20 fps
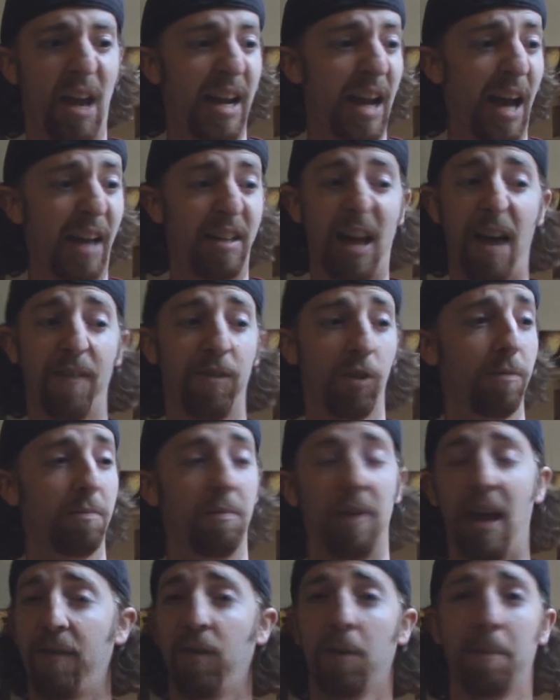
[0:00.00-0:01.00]
And I
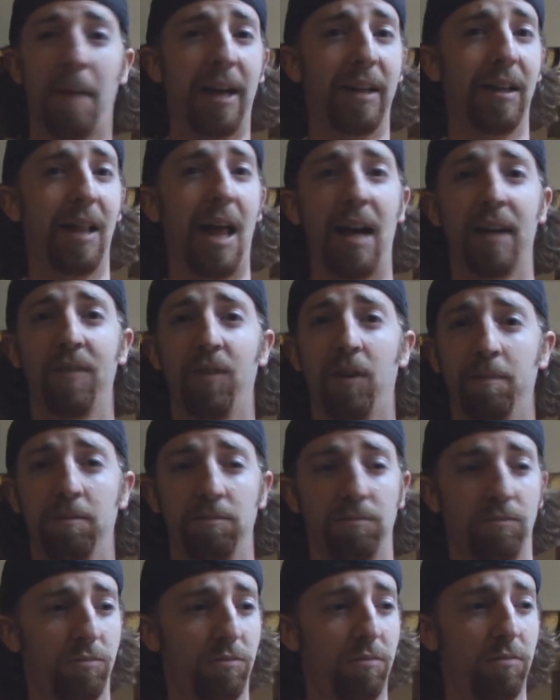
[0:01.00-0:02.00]
never met a lot of
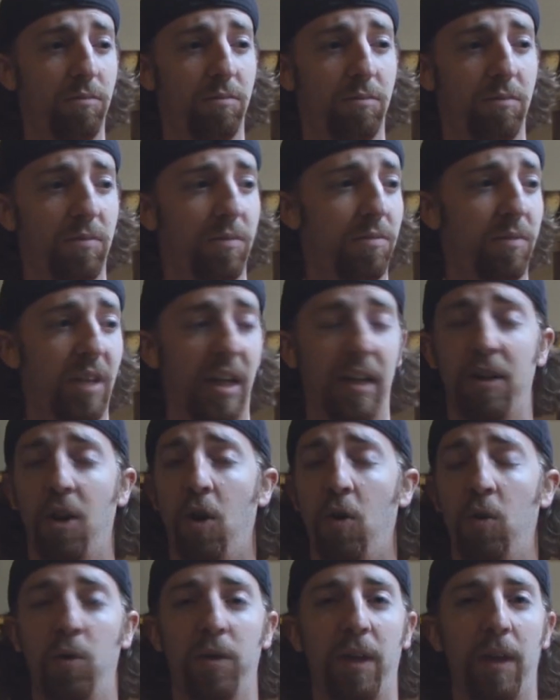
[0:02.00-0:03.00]
them. Didn't
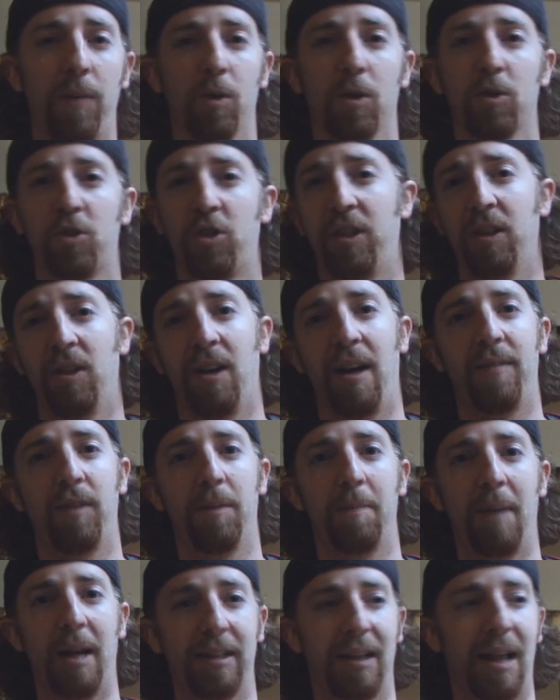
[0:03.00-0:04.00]
know who they were, still
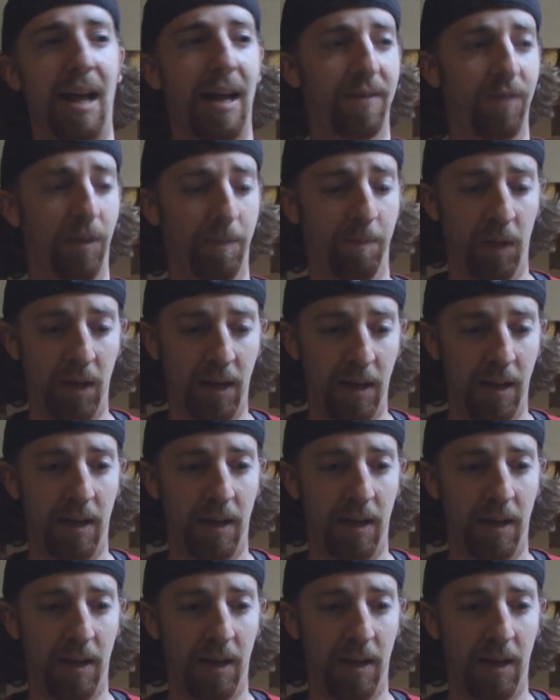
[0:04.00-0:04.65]
haven't met a lot of them.